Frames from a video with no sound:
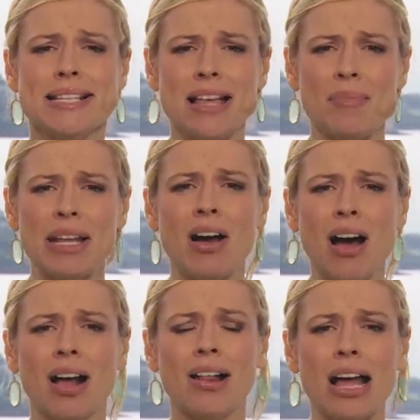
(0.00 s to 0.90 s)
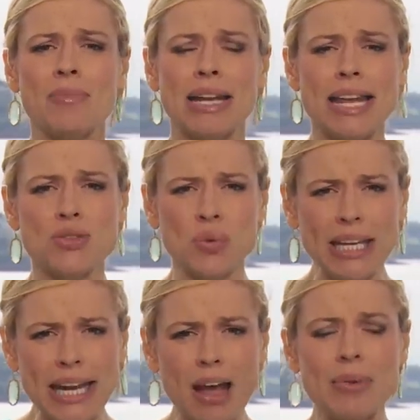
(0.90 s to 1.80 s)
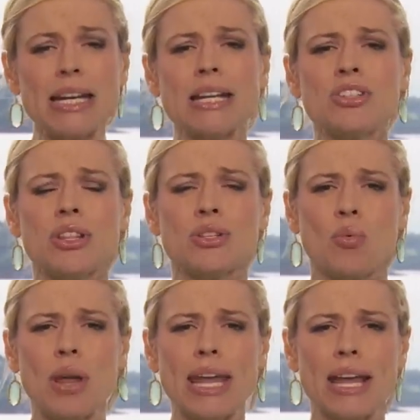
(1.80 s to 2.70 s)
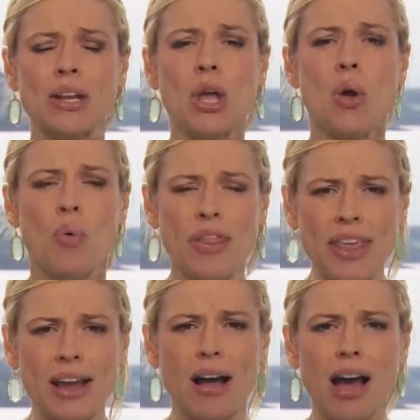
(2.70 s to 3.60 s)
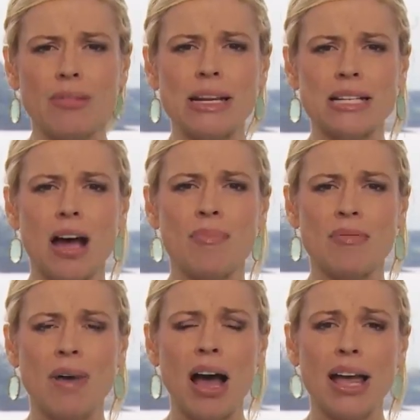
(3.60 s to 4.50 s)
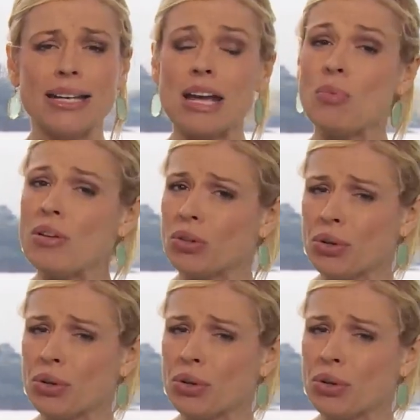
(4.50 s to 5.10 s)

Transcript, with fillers: the Summit on Climate. He is really coming into this weekend with the economy top of mind. And